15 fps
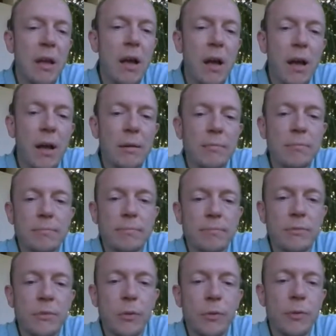
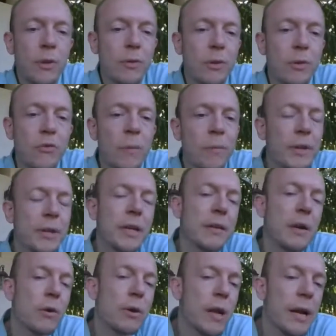not something that
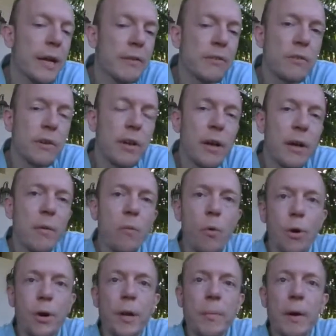our clients
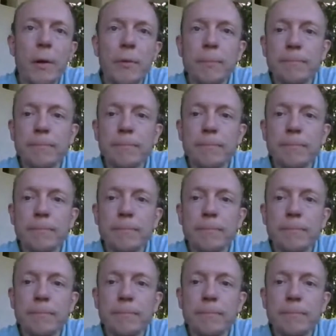worry about.